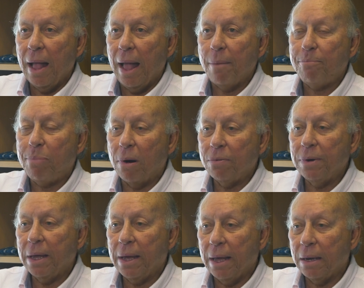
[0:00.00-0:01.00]
a
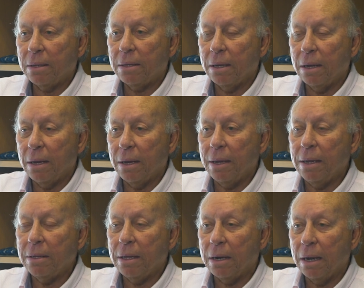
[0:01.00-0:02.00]
public health uh,
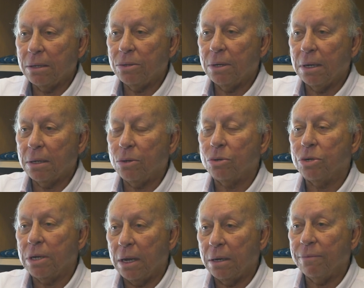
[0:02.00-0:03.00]
international
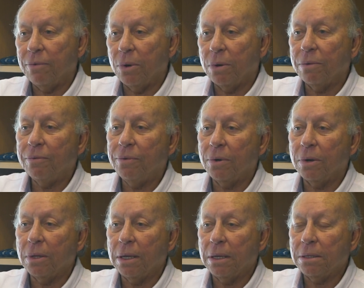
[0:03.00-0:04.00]
concern for,
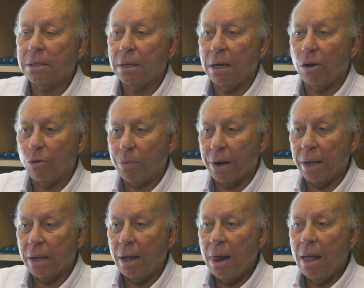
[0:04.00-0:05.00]
for this uh,
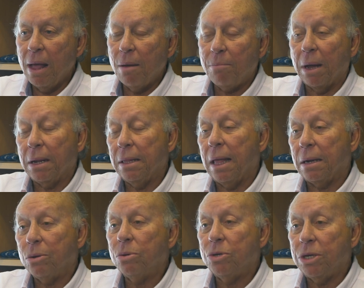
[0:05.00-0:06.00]
outbreak. But
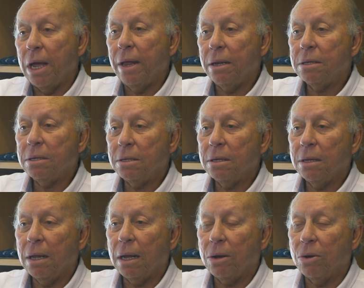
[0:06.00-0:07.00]
that could change
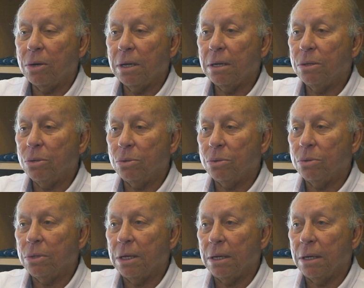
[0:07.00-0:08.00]
according
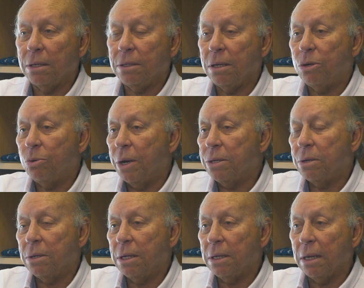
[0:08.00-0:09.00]
to the
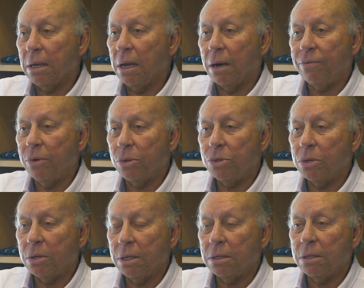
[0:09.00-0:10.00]
situation in the near
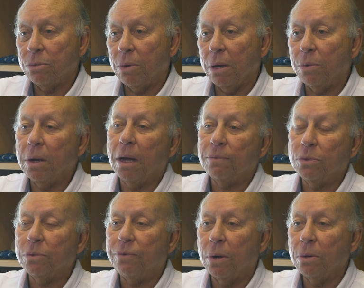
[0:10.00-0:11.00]
future. This is why we have
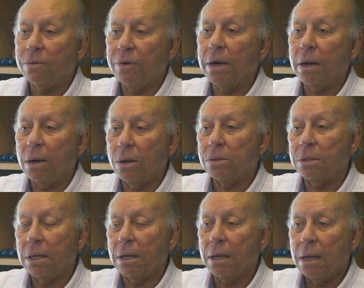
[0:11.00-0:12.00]
to follow very close
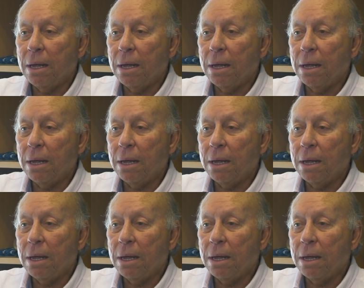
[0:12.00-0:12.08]
the,